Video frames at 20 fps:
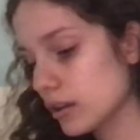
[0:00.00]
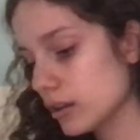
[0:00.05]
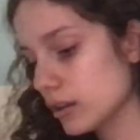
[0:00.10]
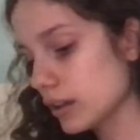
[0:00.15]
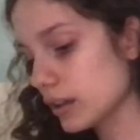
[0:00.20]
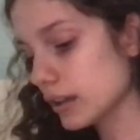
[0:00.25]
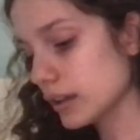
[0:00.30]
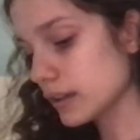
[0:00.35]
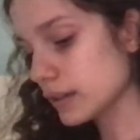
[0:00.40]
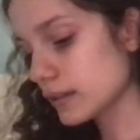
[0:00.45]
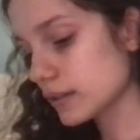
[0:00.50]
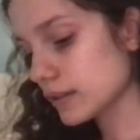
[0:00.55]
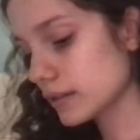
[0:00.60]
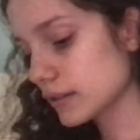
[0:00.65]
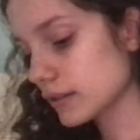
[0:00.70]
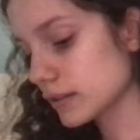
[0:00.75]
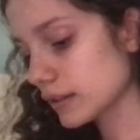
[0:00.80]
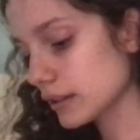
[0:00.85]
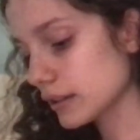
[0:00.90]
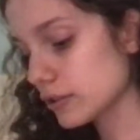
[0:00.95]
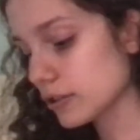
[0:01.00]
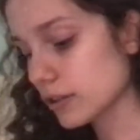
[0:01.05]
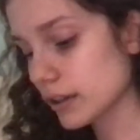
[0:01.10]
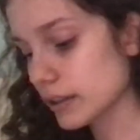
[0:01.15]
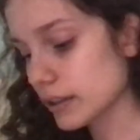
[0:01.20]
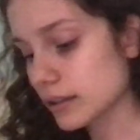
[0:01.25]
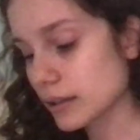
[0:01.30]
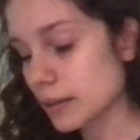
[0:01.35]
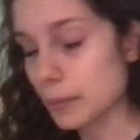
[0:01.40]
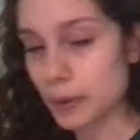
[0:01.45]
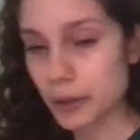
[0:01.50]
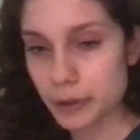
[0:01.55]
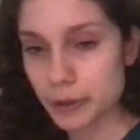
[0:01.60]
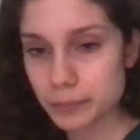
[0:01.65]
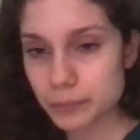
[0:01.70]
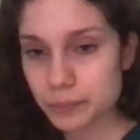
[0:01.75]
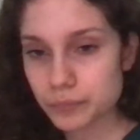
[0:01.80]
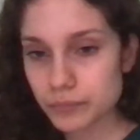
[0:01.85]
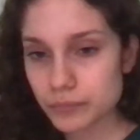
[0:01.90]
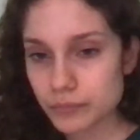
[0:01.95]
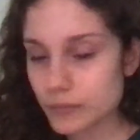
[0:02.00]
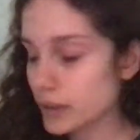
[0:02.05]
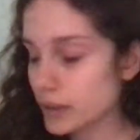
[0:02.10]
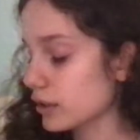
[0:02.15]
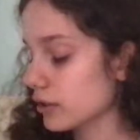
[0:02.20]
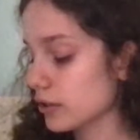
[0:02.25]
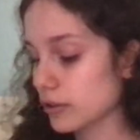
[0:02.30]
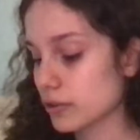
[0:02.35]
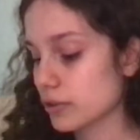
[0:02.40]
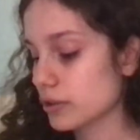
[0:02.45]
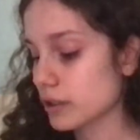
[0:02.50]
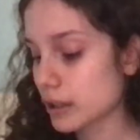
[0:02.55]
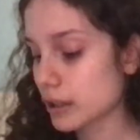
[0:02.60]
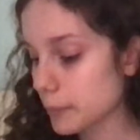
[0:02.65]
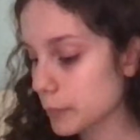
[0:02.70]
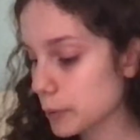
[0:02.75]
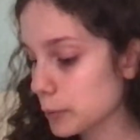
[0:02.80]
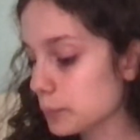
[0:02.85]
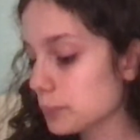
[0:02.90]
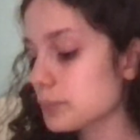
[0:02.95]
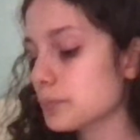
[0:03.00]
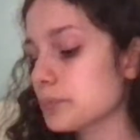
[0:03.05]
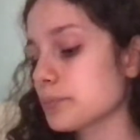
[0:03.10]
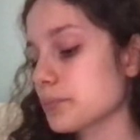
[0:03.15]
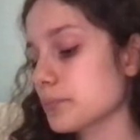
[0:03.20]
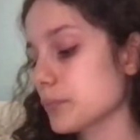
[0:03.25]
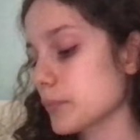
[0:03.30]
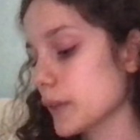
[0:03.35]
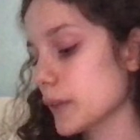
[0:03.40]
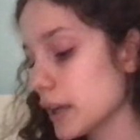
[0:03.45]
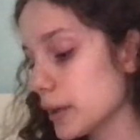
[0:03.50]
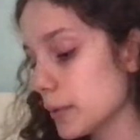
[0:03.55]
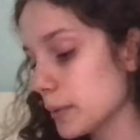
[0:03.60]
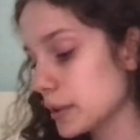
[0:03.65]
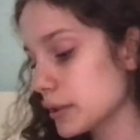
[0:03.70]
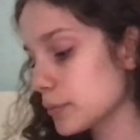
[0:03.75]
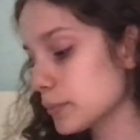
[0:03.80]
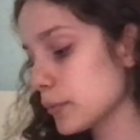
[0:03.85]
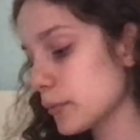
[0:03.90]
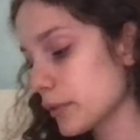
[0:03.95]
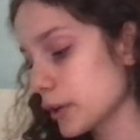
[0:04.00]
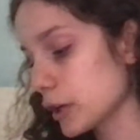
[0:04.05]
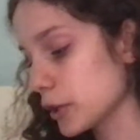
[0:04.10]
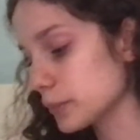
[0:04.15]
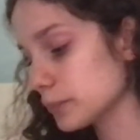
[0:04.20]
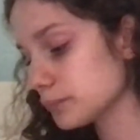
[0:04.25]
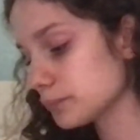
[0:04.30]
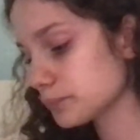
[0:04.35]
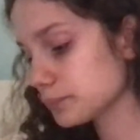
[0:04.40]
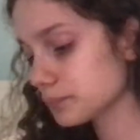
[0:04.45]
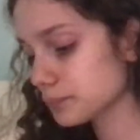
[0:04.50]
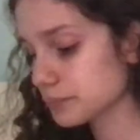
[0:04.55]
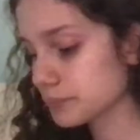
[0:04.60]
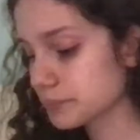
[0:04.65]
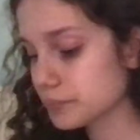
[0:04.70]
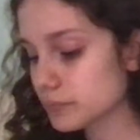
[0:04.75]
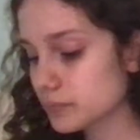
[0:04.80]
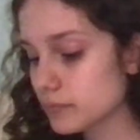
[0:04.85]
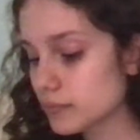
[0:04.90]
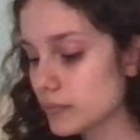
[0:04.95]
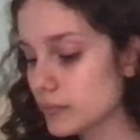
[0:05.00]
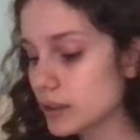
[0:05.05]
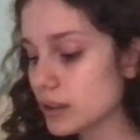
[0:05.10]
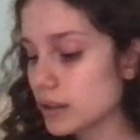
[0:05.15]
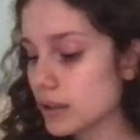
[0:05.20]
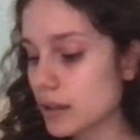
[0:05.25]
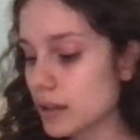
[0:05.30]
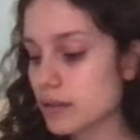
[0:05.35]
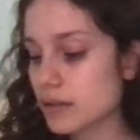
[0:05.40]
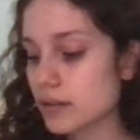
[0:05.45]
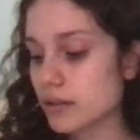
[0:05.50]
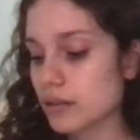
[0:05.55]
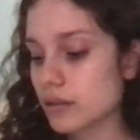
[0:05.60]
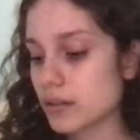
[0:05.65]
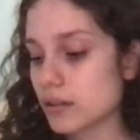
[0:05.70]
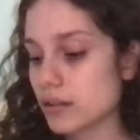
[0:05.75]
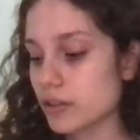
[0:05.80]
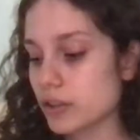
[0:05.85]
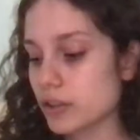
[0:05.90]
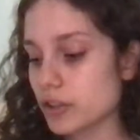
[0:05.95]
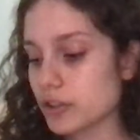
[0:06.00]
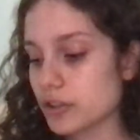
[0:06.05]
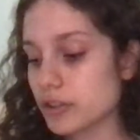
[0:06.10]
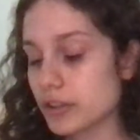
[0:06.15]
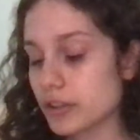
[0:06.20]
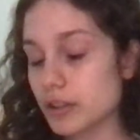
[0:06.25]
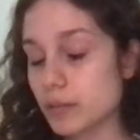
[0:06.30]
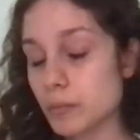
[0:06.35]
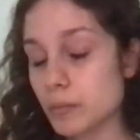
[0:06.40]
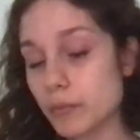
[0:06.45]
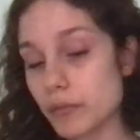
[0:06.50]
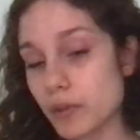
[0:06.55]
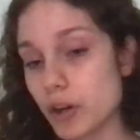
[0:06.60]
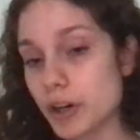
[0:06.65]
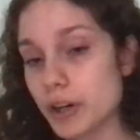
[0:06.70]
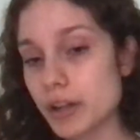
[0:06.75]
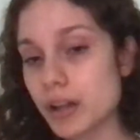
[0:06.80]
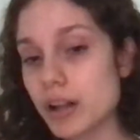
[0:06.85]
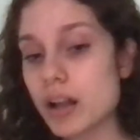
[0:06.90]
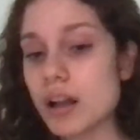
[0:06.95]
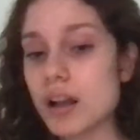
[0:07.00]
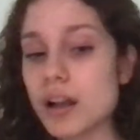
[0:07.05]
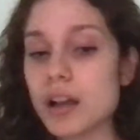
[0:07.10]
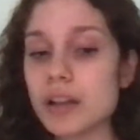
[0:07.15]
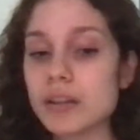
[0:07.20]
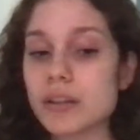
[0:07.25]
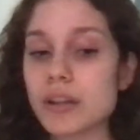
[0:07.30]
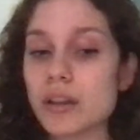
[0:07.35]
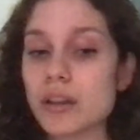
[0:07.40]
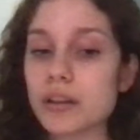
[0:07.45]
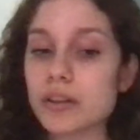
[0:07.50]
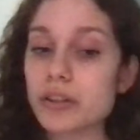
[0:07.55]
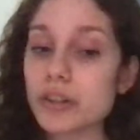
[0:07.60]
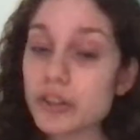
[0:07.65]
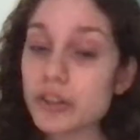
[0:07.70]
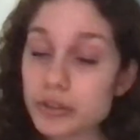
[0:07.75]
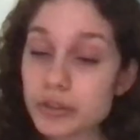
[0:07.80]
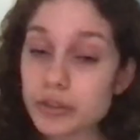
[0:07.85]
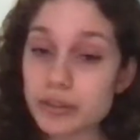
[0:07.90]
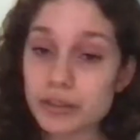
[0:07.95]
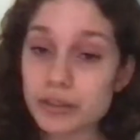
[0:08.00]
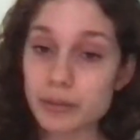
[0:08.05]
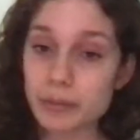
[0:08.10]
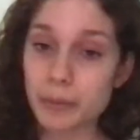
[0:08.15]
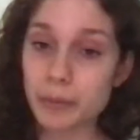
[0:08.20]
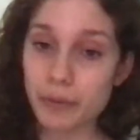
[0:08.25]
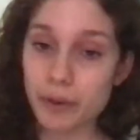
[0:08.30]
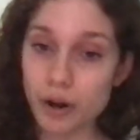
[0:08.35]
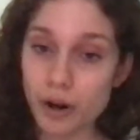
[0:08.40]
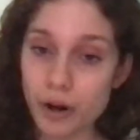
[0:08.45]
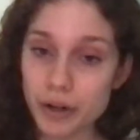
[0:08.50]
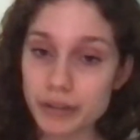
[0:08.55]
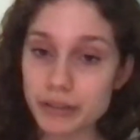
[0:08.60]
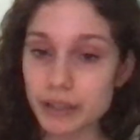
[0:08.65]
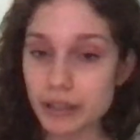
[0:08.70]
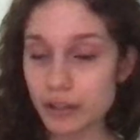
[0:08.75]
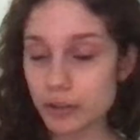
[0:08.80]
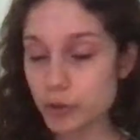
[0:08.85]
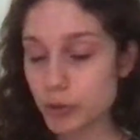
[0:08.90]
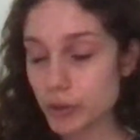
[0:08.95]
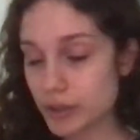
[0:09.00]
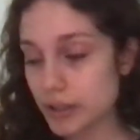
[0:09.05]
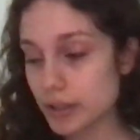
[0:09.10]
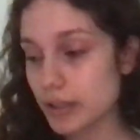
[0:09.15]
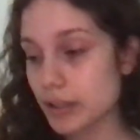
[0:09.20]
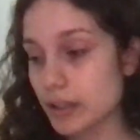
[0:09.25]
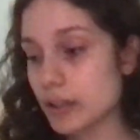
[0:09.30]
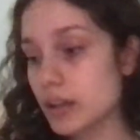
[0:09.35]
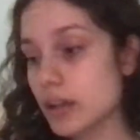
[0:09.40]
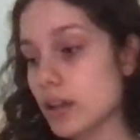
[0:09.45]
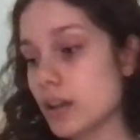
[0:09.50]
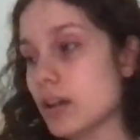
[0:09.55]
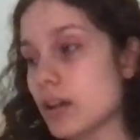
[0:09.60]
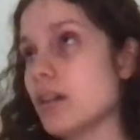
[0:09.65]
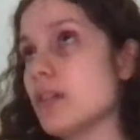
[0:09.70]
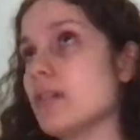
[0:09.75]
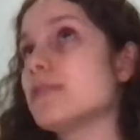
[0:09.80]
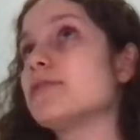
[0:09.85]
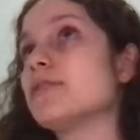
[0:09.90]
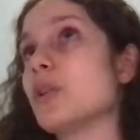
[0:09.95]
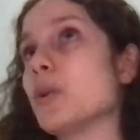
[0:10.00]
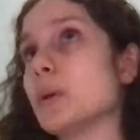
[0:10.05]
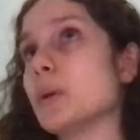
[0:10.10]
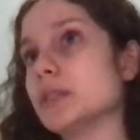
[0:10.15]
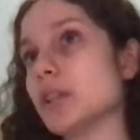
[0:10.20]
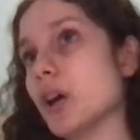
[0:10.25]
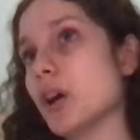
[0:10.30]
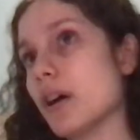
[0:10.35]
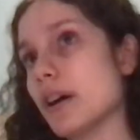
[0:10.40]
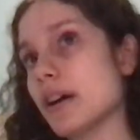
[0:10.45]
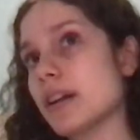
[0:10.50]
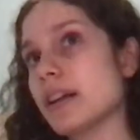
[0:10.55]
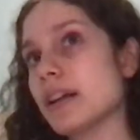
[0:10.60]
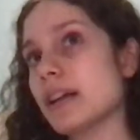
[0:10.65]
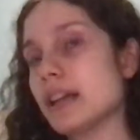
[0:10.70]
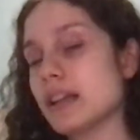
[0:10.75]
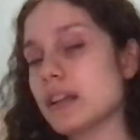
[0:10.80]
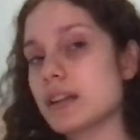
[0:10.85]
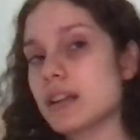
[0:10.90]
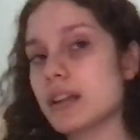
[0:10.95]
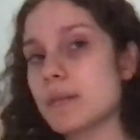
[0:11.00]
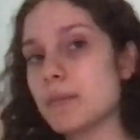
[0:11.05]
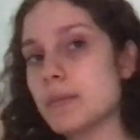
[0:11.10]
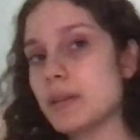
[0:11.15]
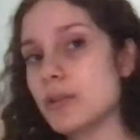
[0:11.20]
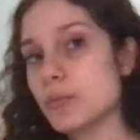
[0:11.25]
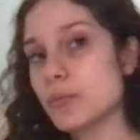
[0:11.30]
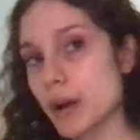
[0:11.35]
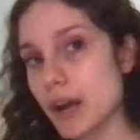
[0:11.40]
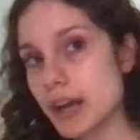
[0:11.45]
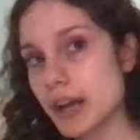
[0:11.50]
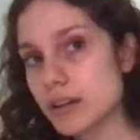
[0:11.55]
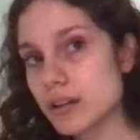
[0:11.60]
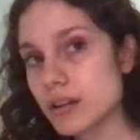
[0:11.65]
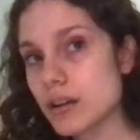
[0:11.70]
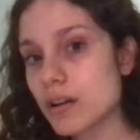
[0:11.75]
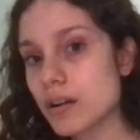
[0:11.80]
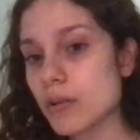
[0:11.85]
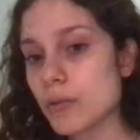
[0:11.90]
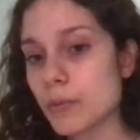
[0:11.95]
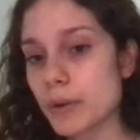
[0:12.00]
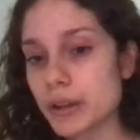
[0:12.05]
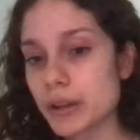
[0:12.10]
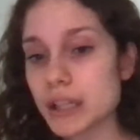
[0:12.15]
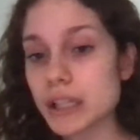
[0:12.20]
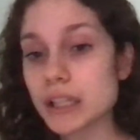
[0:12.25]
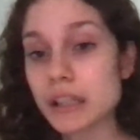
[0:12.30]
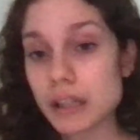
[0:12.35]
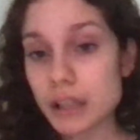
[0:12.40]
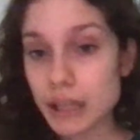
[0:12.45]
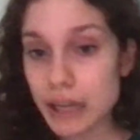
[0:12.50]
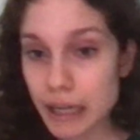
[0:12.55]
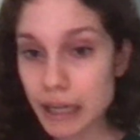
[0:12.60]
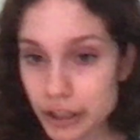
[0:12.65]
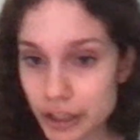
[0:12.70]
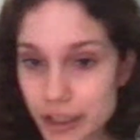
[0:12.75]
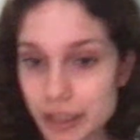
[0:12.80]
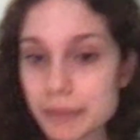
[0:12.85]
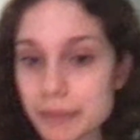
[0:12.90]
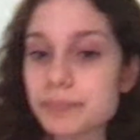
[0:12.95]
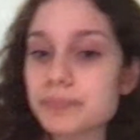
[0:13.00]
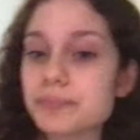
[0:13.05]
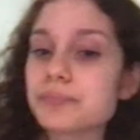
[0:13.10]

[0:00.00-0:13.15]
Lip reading: it's temporary. It's not sustainable. Anyways, moving on. That's the conduction system of the heart. Now, the conduction system of the heart, the electricity, flow in the heart, it can be read with an EKG.